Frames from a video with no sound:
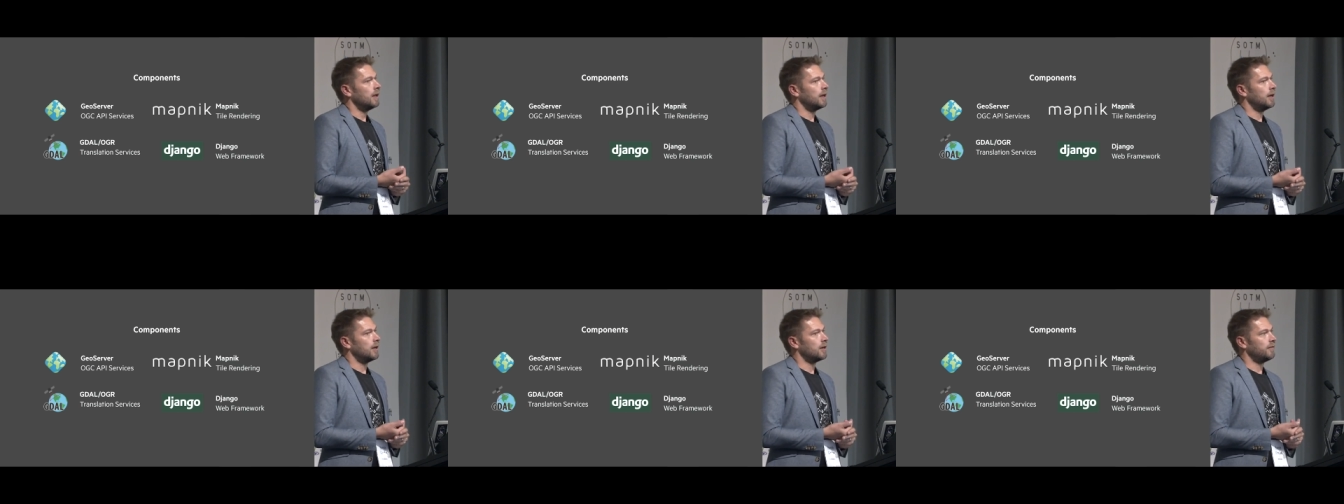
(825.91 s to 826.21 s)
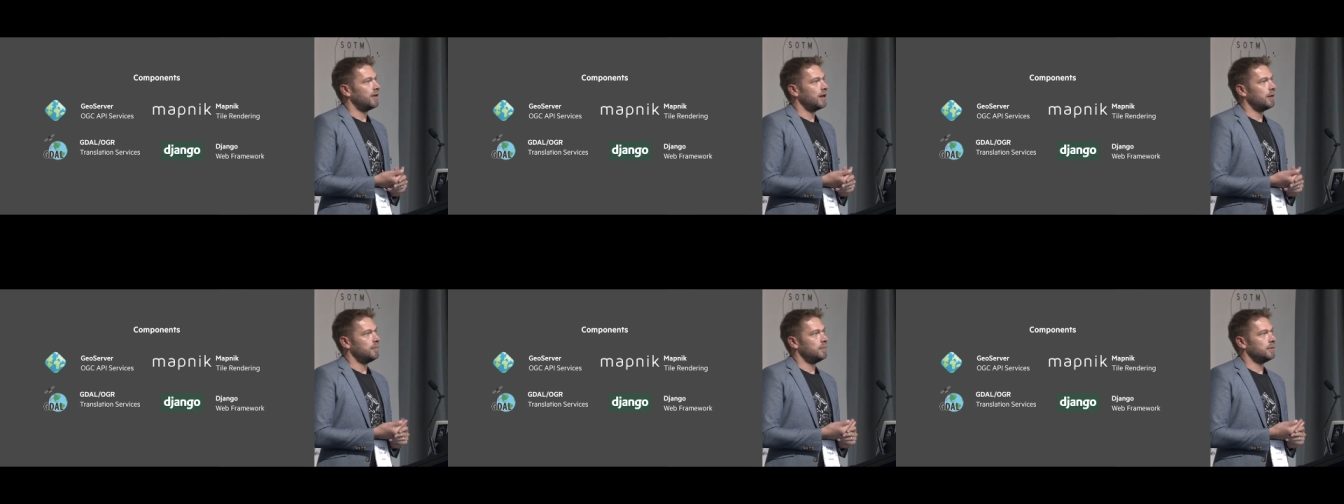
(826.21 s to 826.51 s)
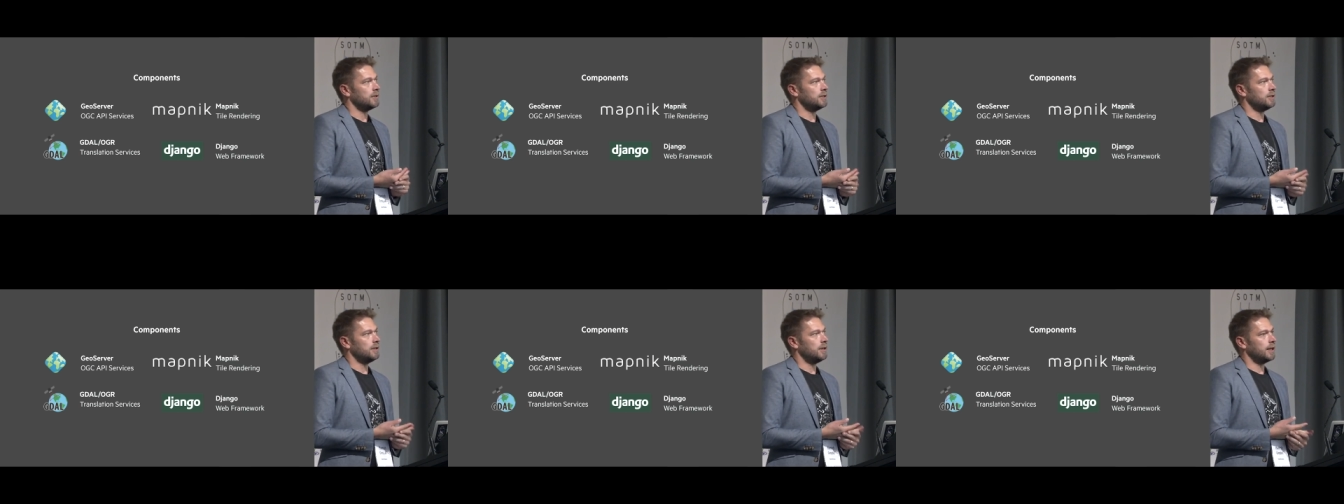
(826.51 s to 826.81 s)
our
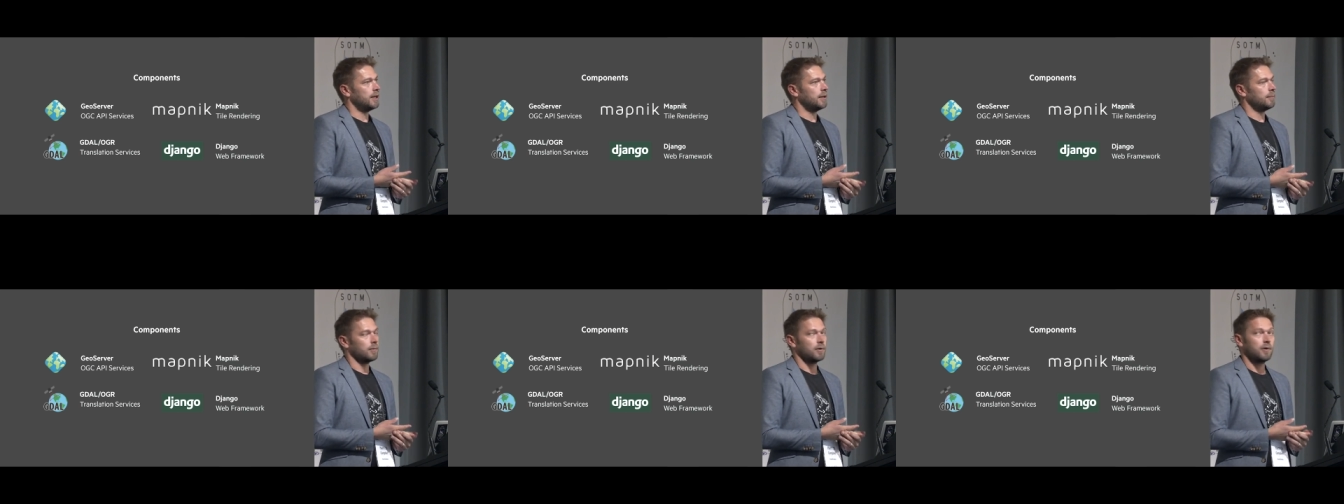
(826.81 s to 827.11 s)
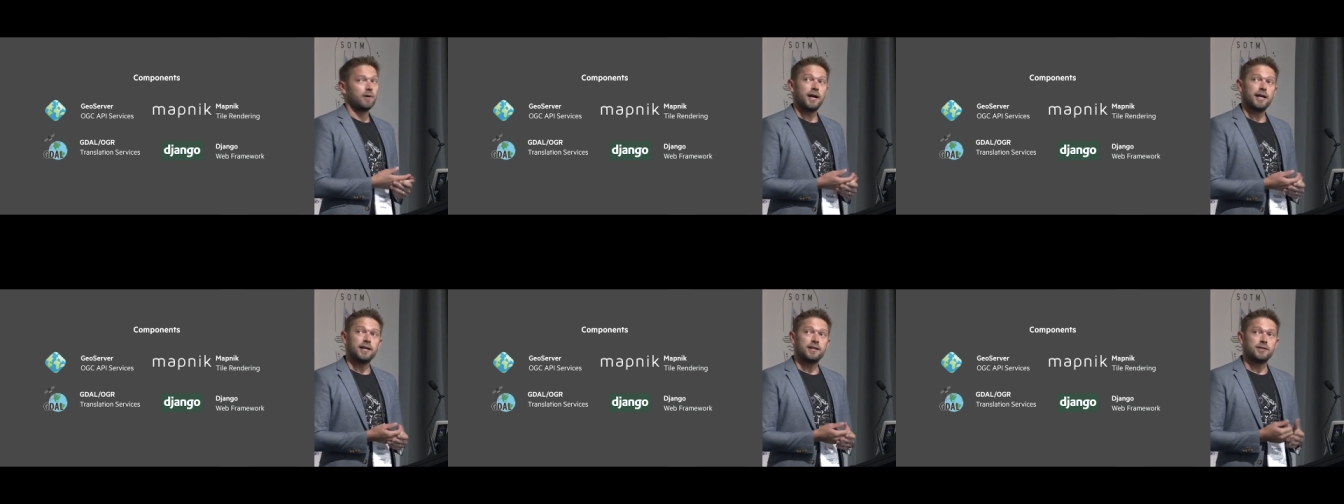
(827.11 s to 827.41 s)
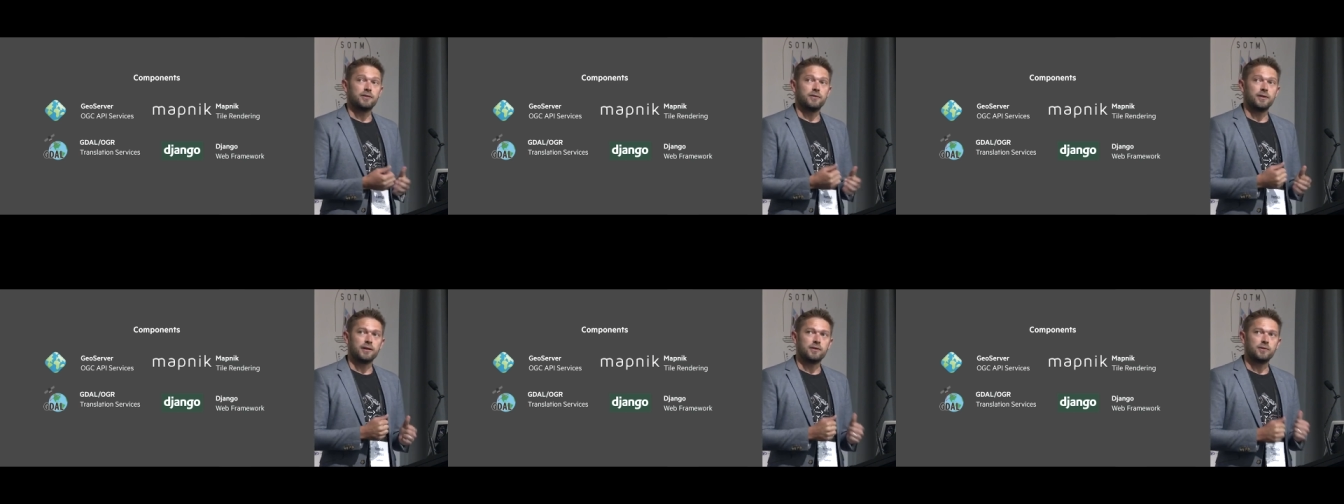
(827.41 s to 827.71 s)
developer um, Craig
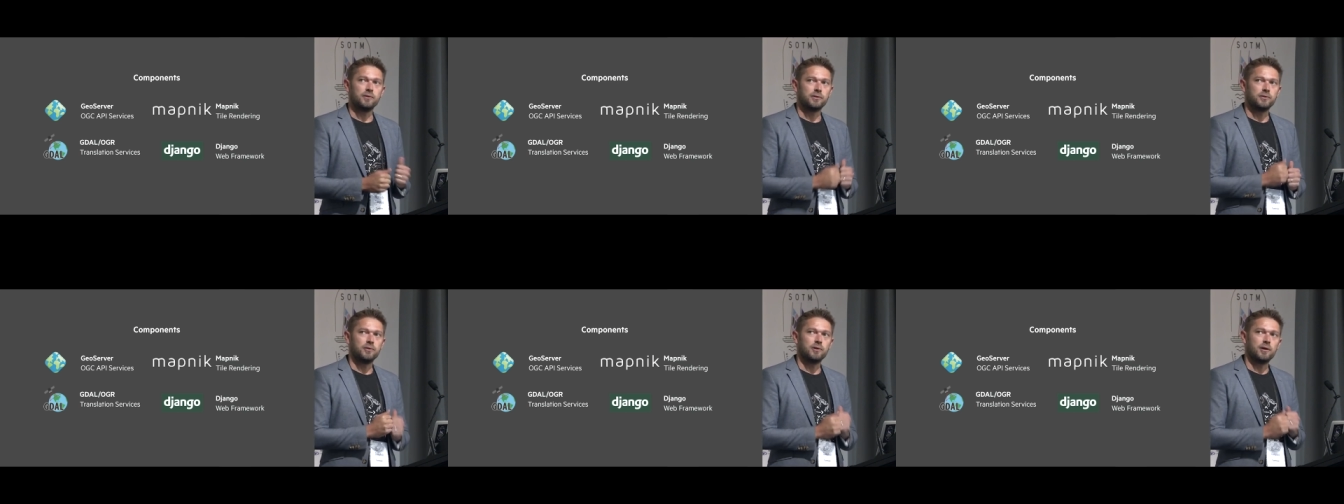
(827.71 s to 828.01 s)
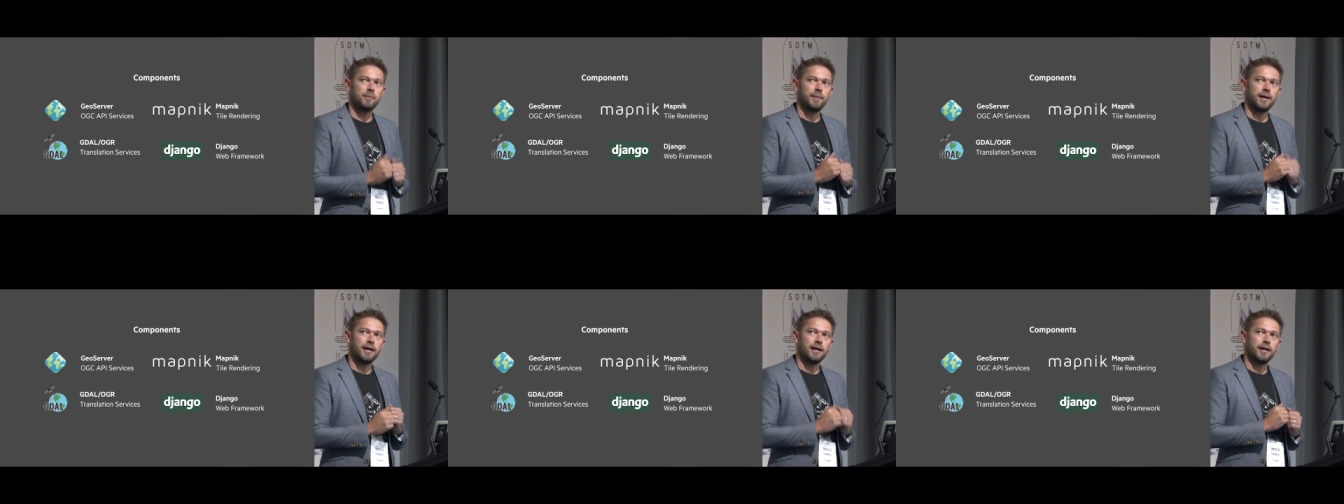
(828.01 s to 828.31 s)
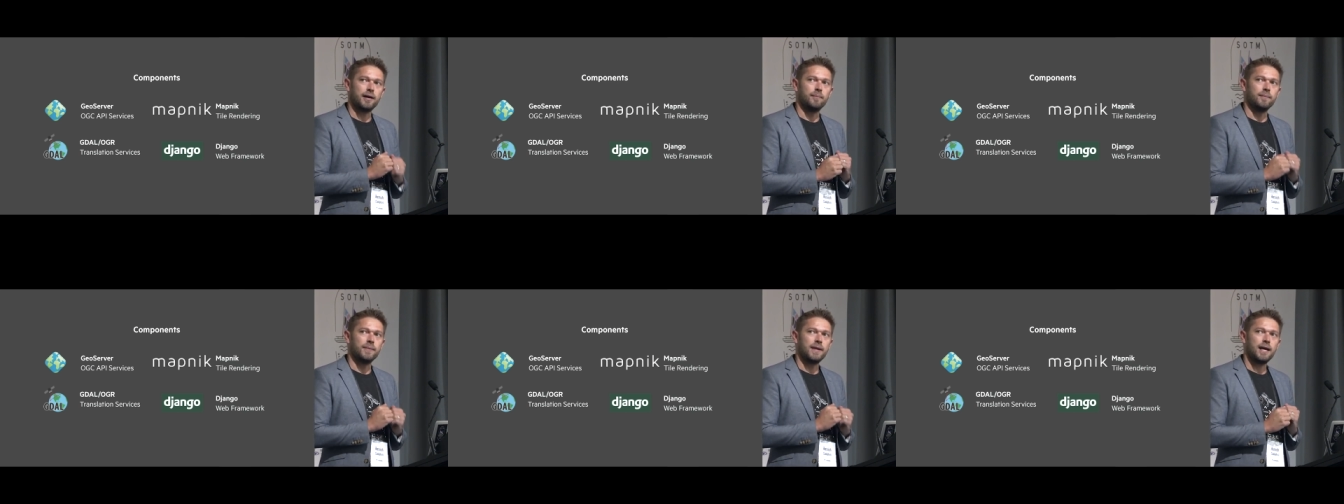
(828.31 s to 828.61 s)
is doing a cool talk about
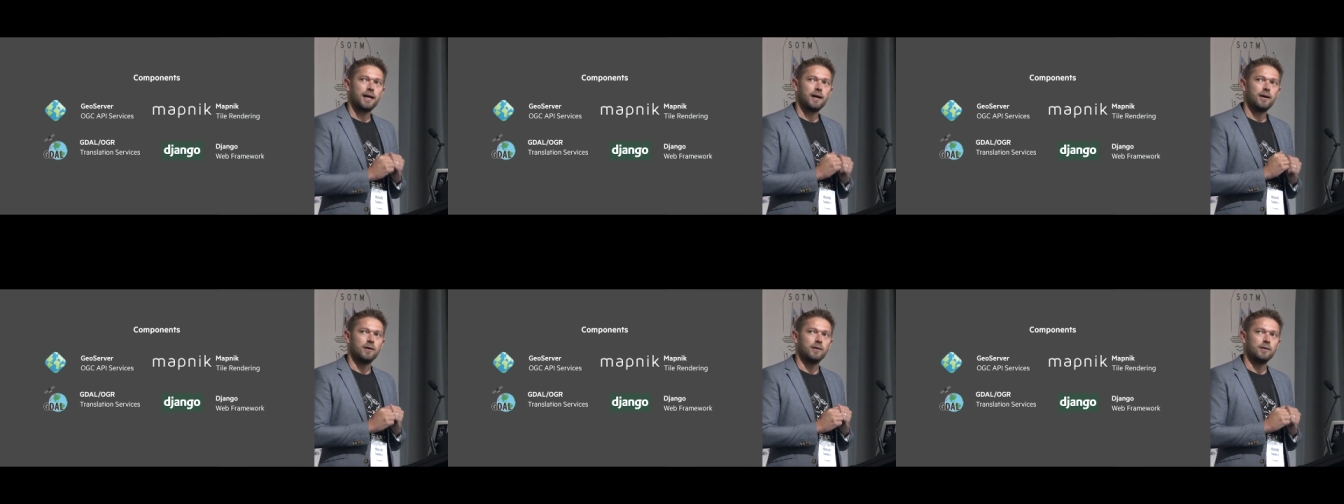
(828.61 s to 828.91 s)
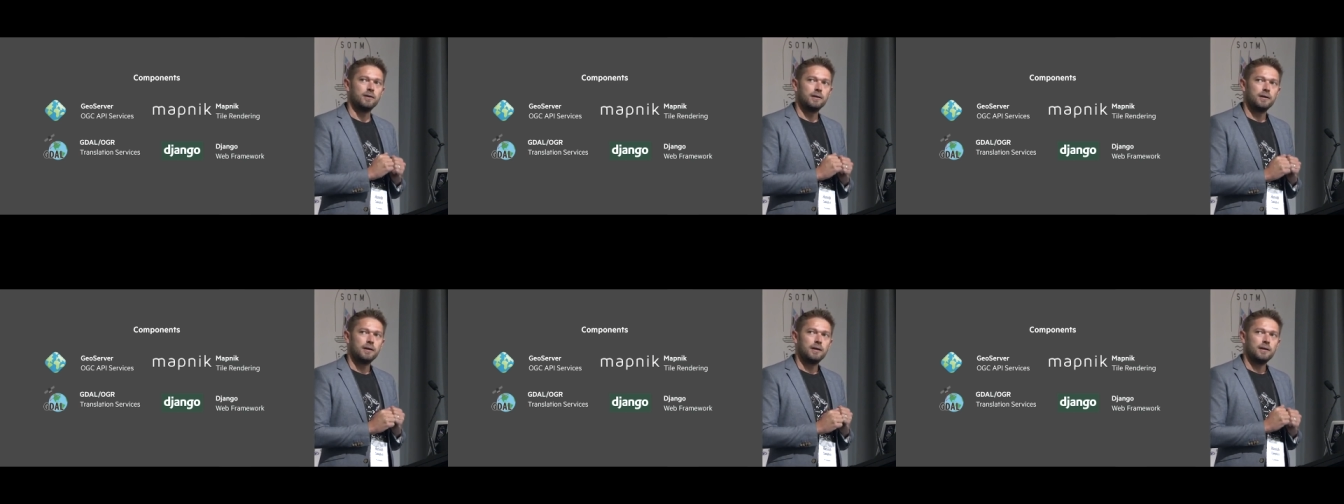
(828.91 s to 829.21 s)
um, how